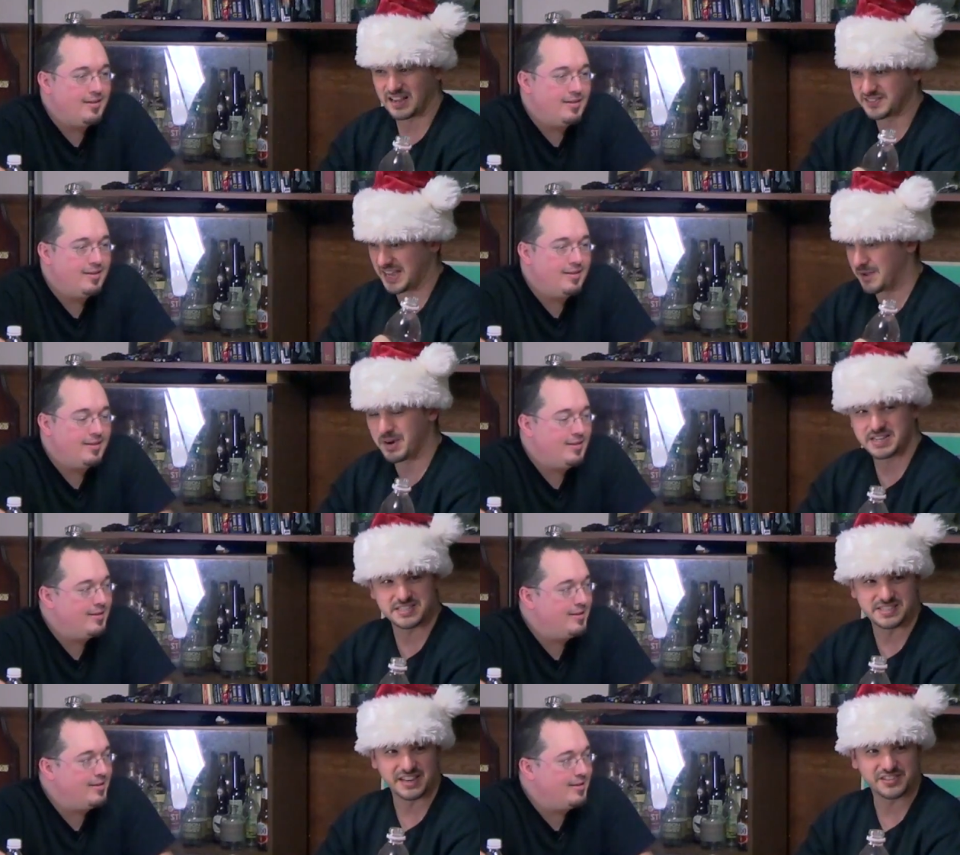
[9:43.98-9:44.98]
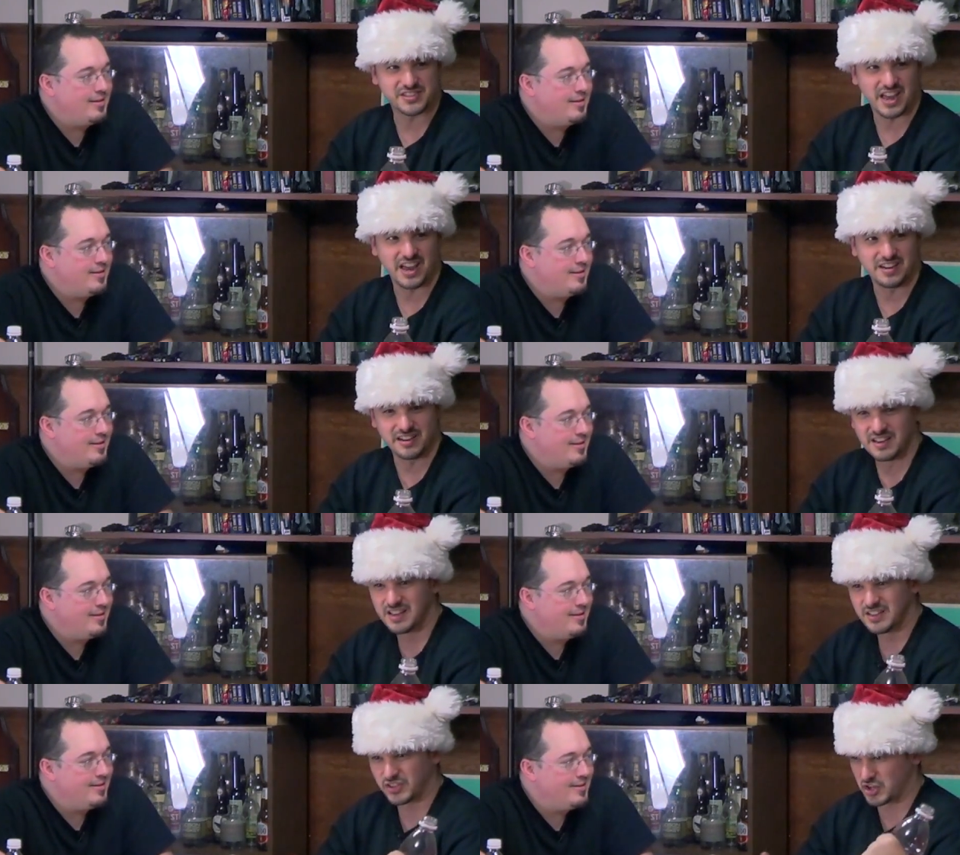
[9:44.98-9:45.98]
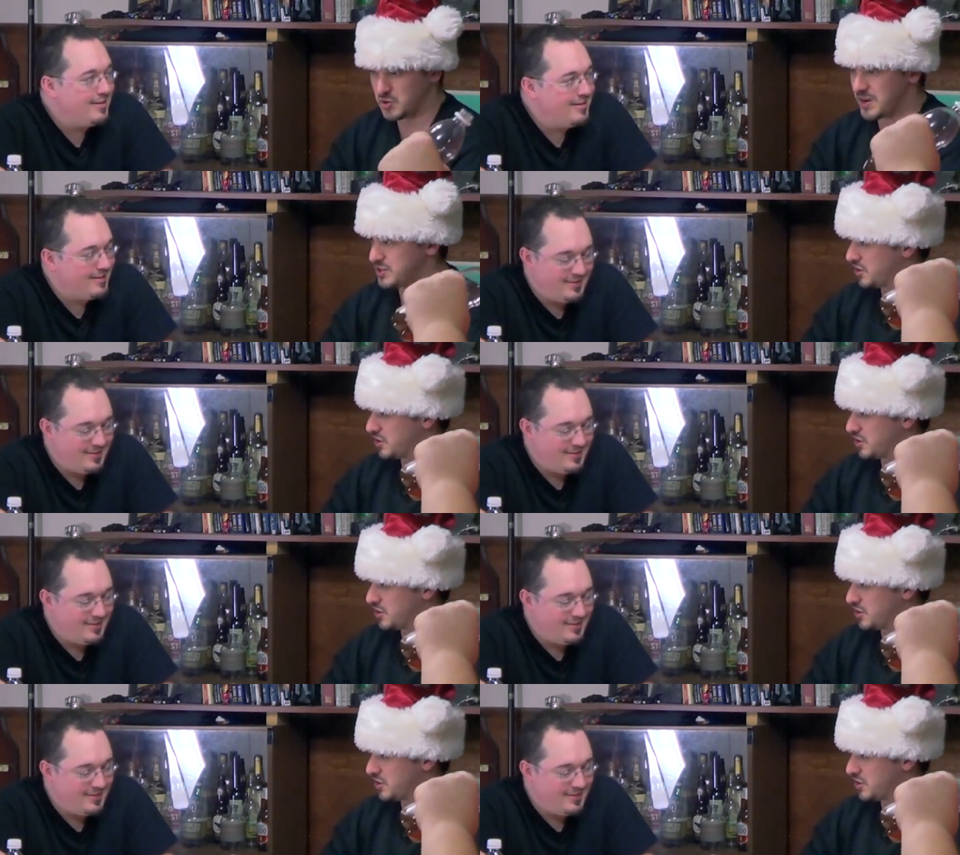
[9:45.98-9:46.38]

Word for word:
Speaker 1: I guess MI6 and yeah. the U-